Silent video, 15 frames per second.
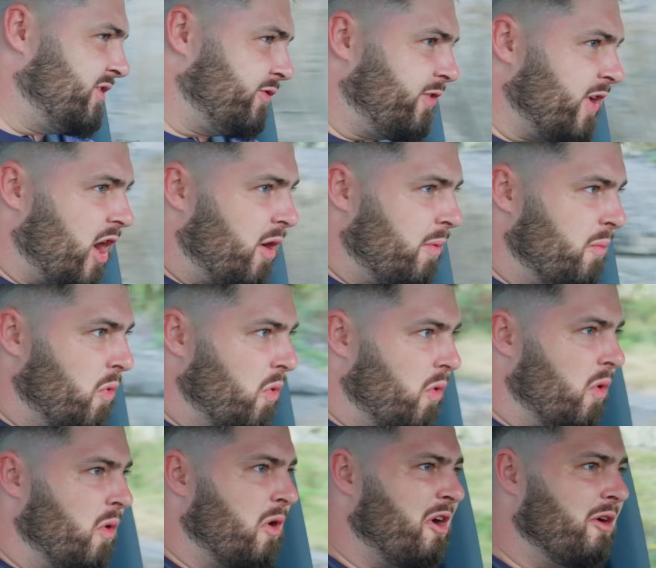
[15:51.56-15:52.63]
far
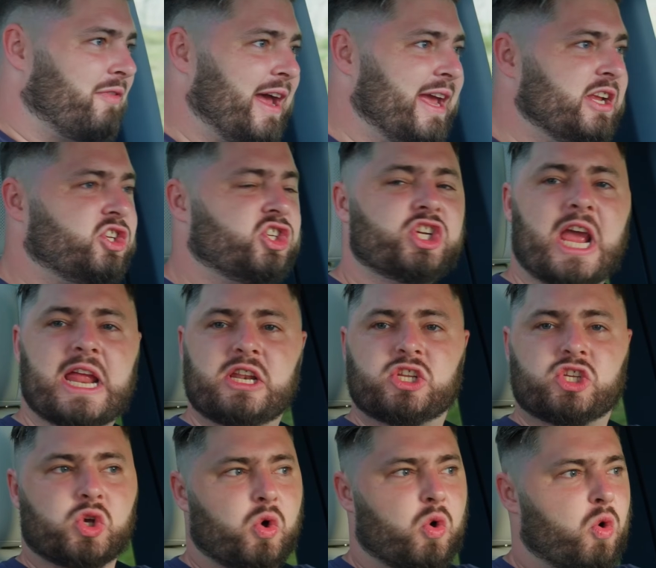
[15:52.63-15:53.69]
more of a
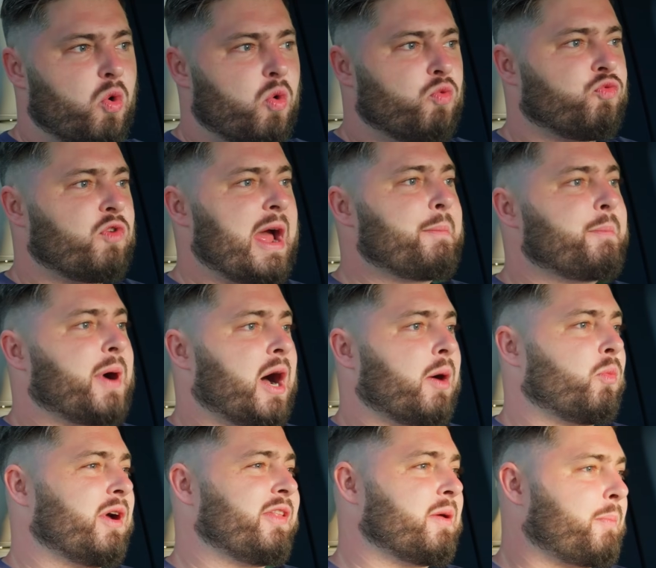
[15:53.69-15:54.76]
gentle ramp up
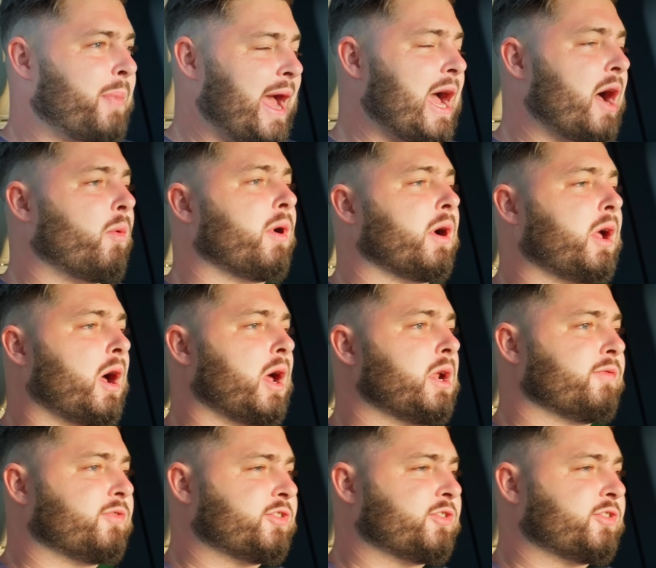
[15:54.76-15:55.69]
where the power kind of